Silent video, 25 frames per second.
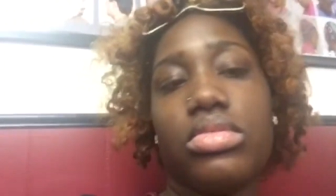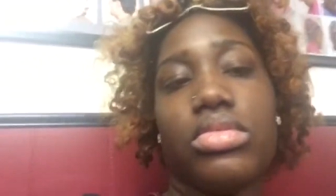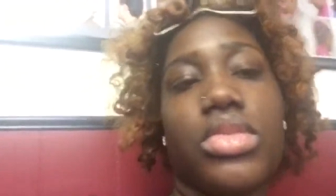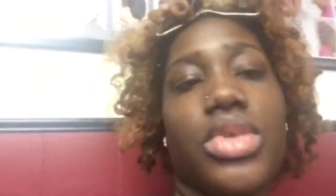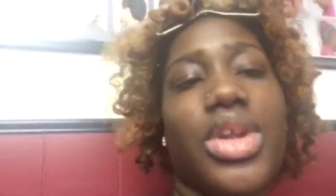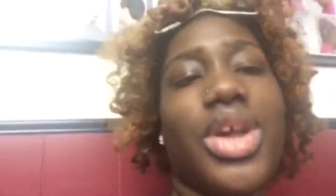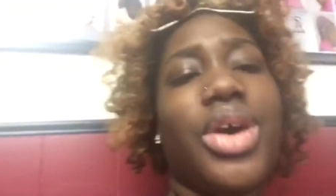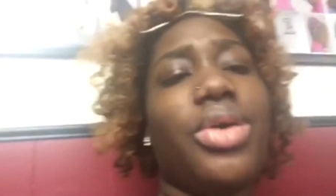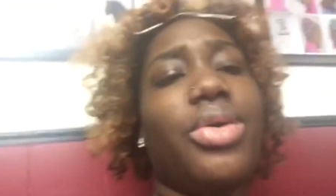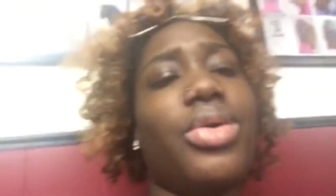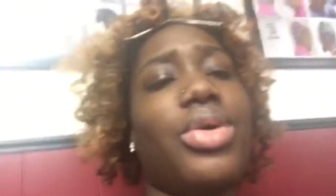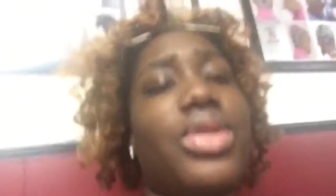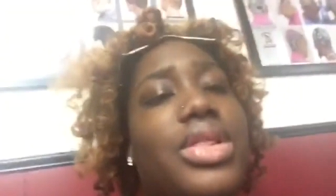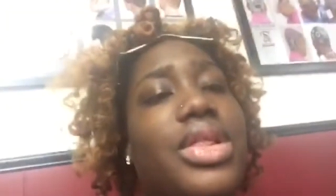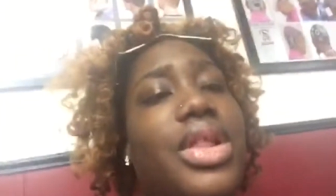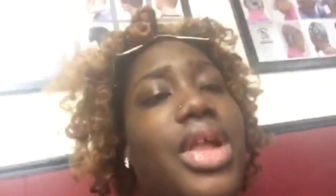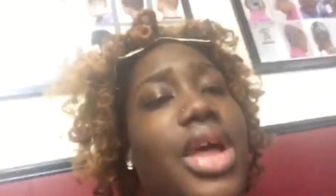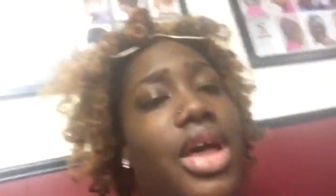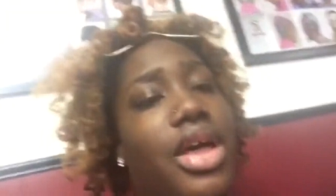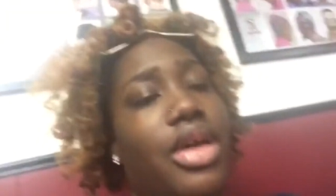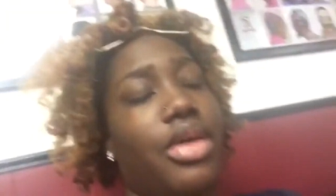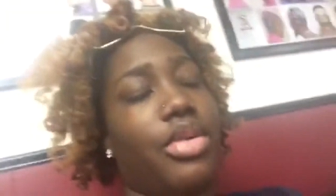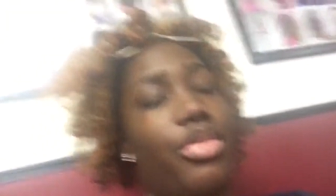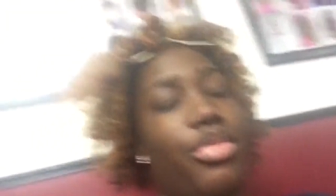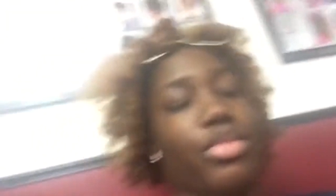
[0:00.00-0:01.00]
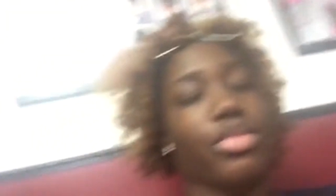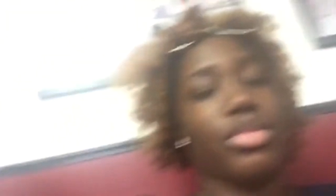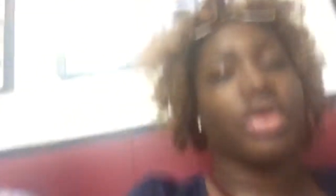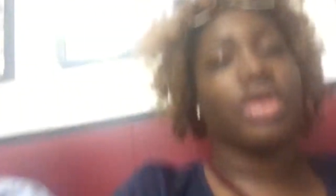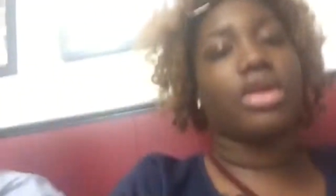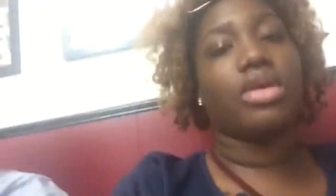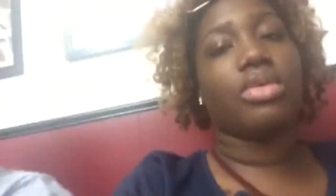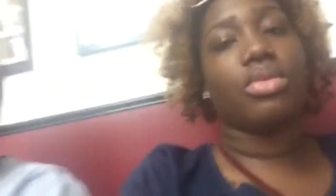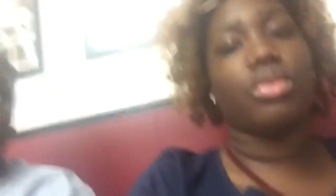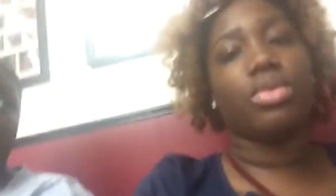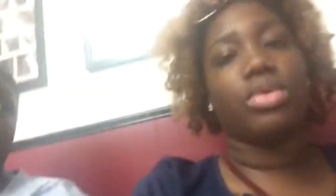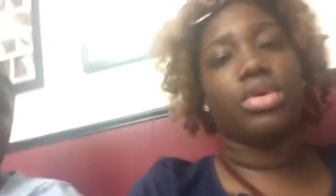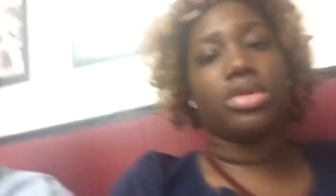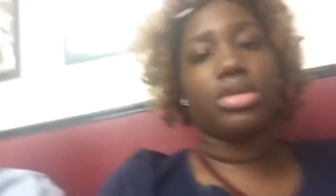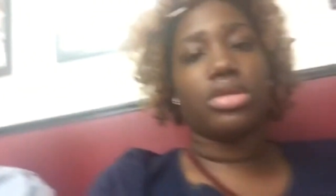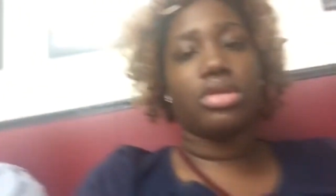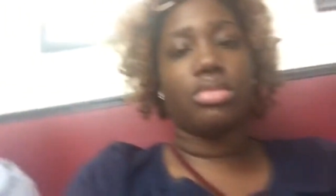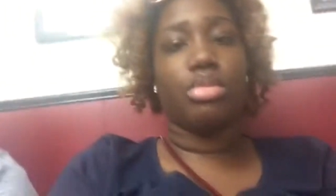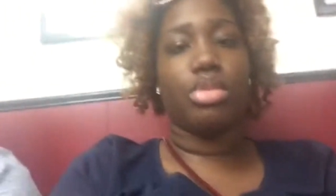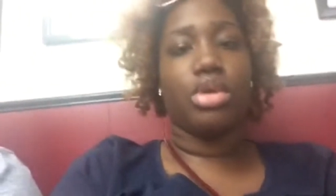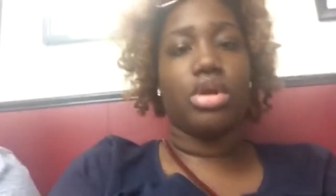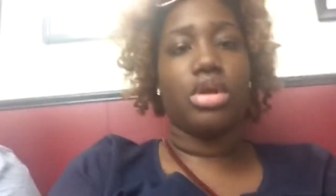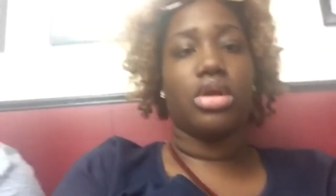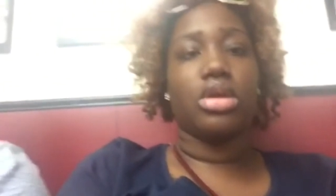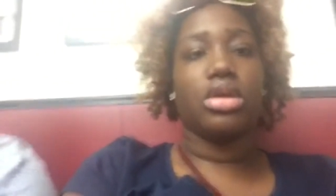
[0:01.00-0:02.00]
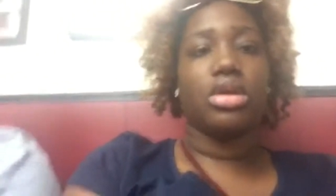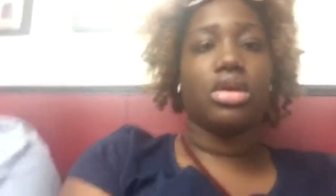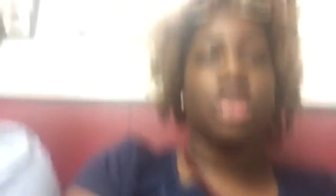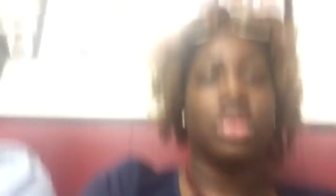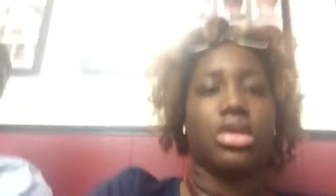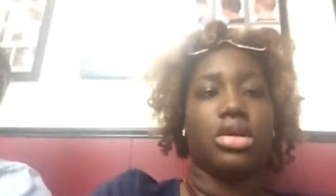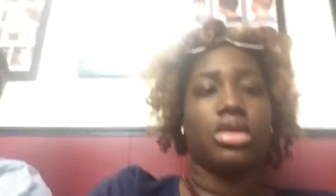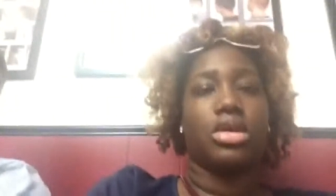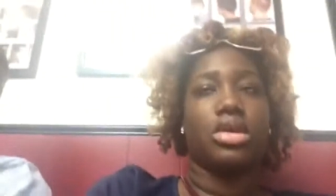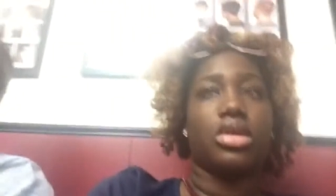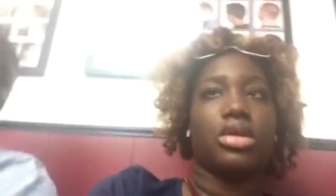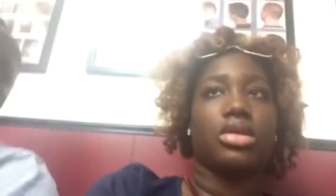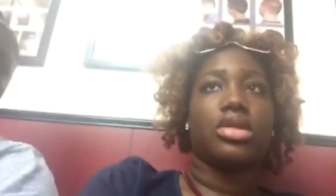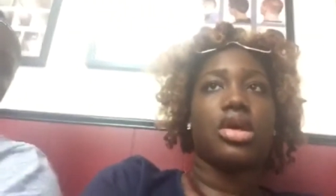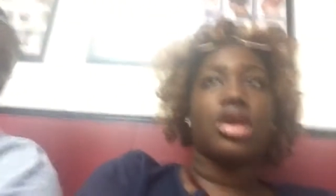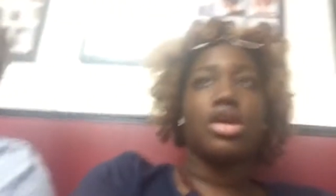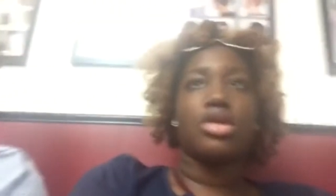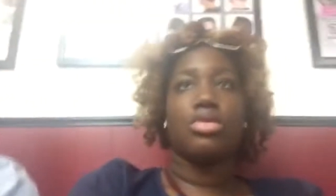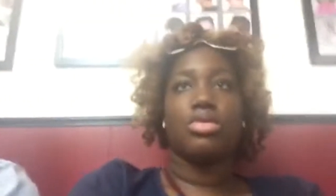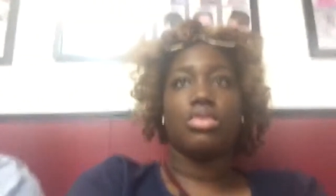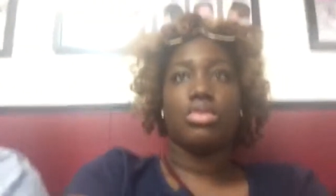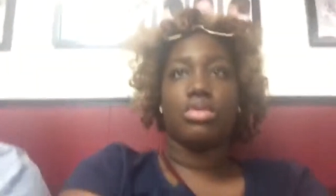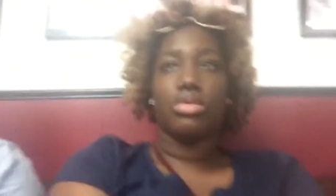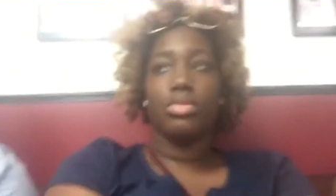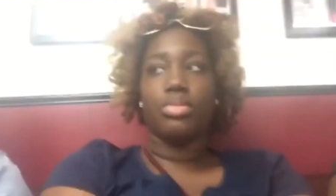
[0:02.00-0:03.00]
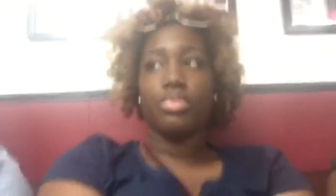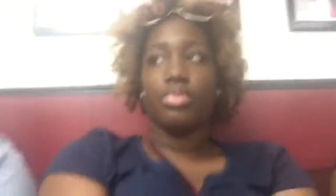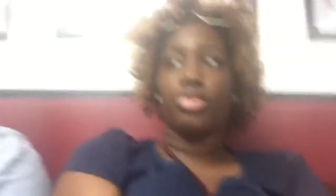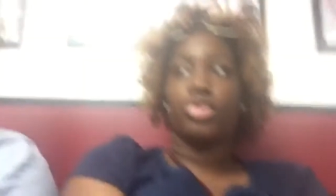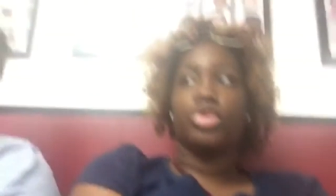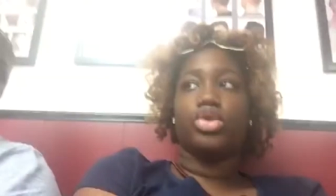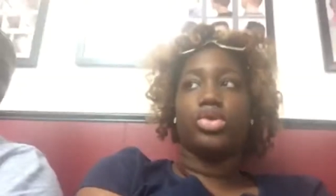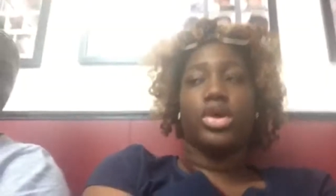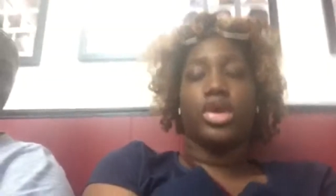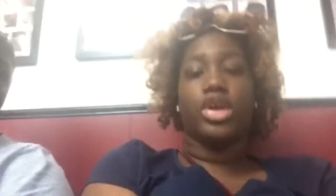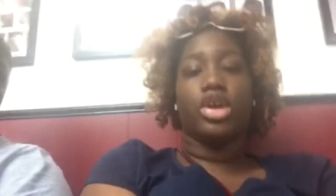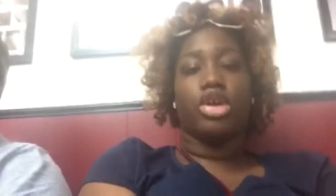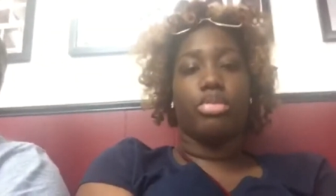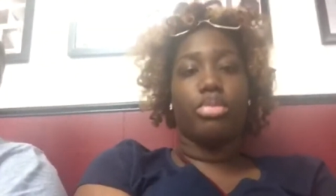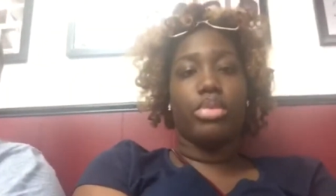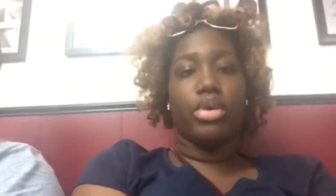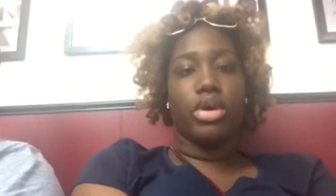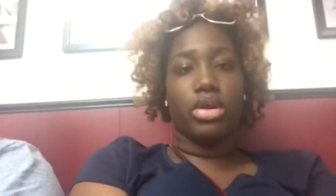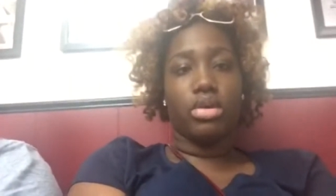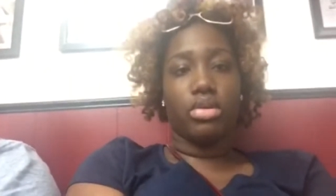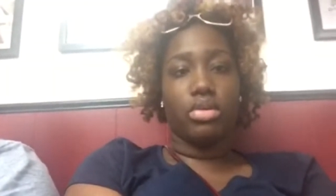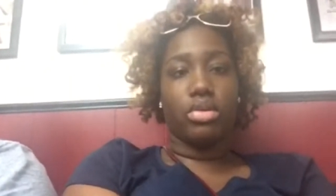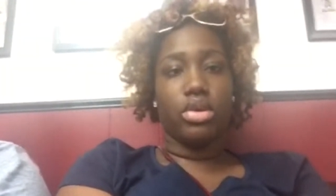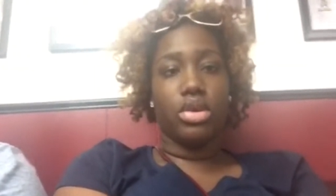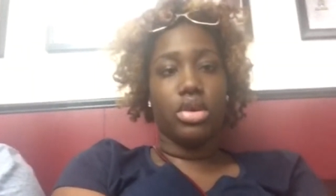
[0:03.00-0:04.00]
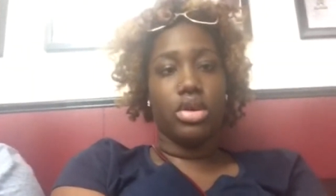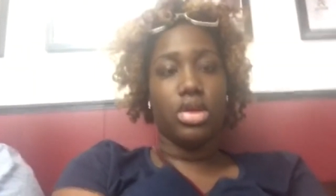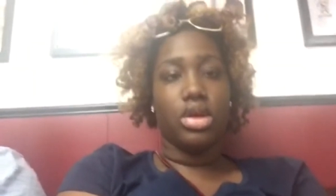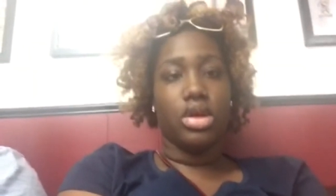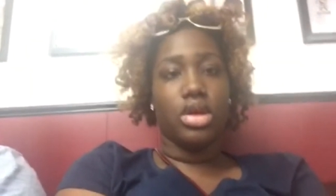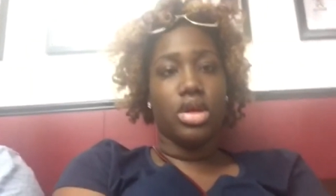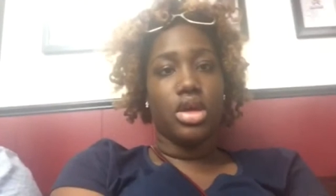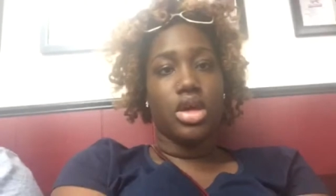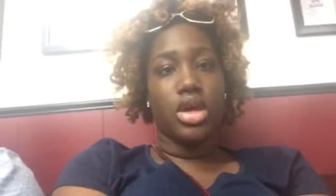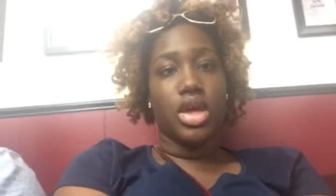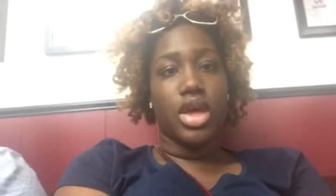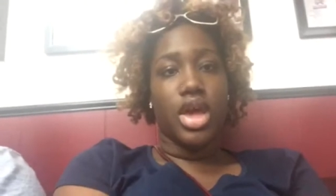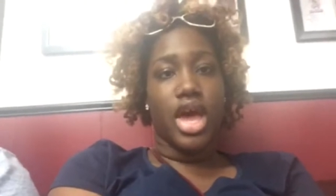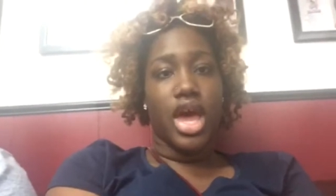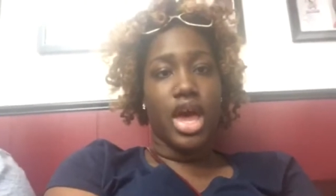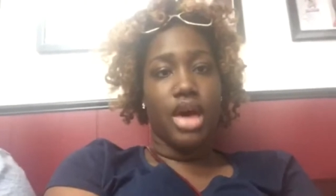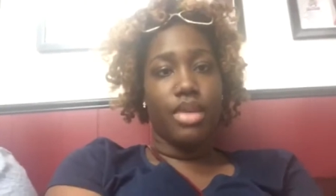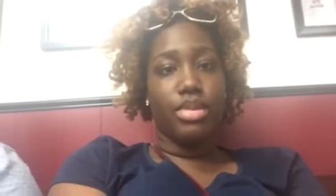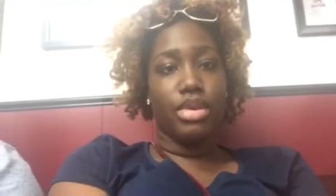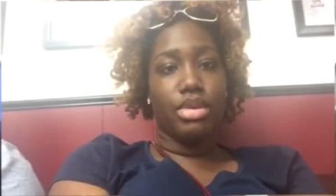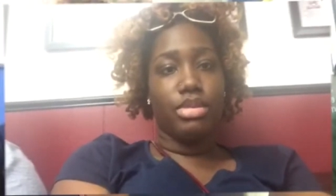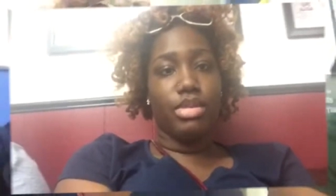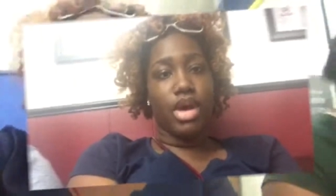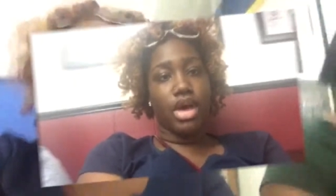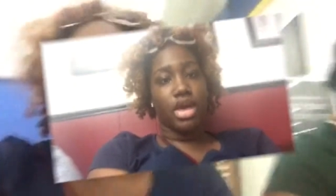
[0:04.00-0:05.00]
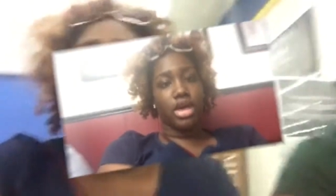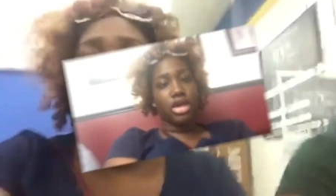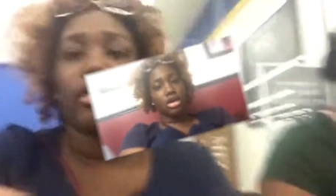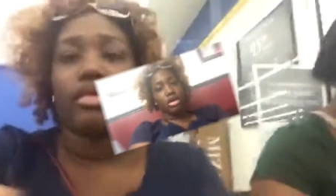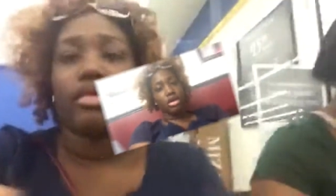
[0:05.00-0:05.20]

No, it's not. I don't want it to be. That's how you drain your I'll be back.